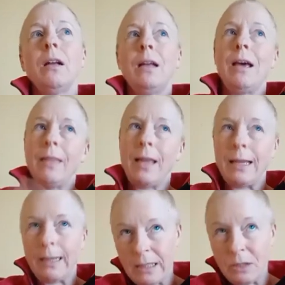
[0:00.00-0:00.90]
and how that
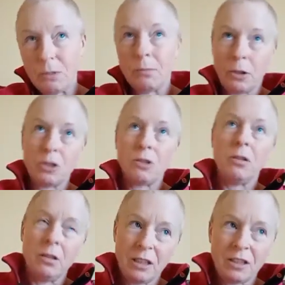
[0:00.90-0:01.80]
can lead to
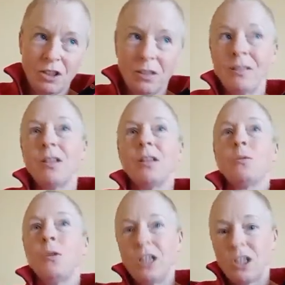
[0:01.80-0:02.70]
emotional addiction, so that
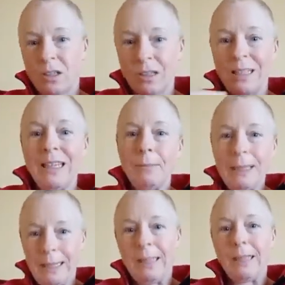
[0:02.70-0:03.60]
we're actually
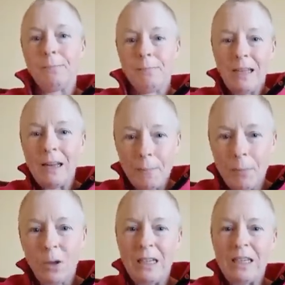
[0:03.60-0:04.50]
chemically in our
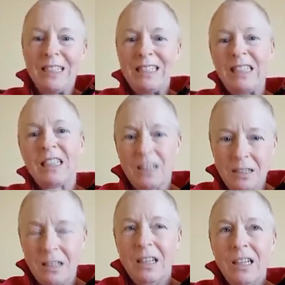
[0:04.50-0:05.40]
bodies
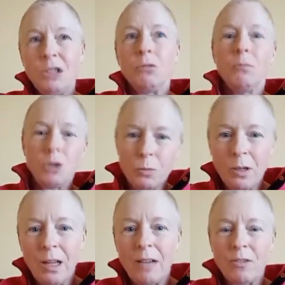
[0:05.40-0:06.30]
addicted to a miserable
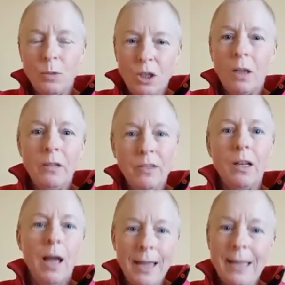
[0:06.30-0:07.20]
life that we don't even
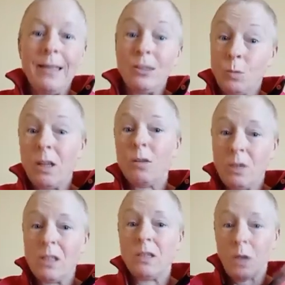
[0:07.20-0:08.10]
like, and that's one of the
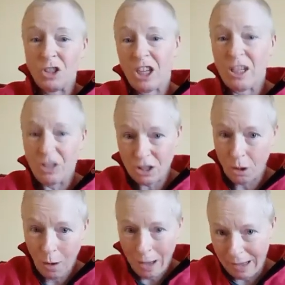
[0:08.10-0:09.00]
reasons why change is
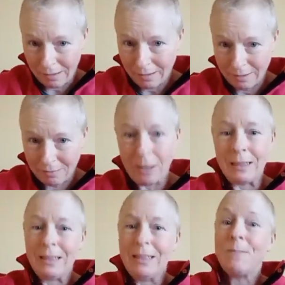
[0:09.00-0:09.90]
so hard, right?
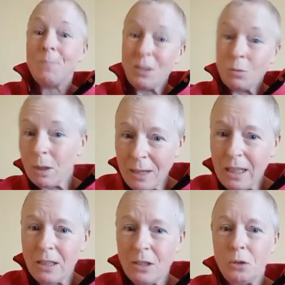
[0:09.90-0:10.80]
That's what I'm
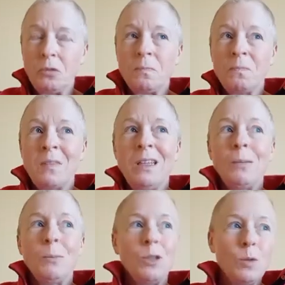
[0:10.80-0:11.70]
getting to.
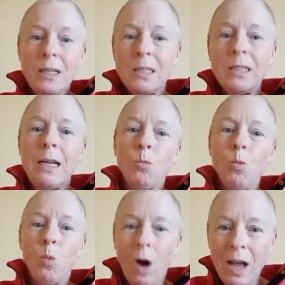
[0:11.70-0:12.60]
But to understand
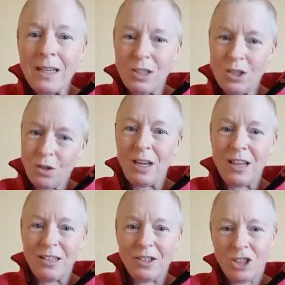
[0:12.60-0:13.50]
why it's so
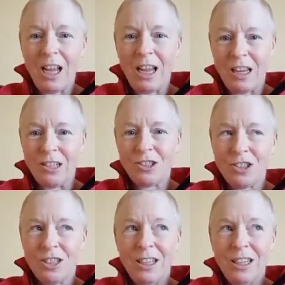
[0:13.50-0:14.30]
hard to change,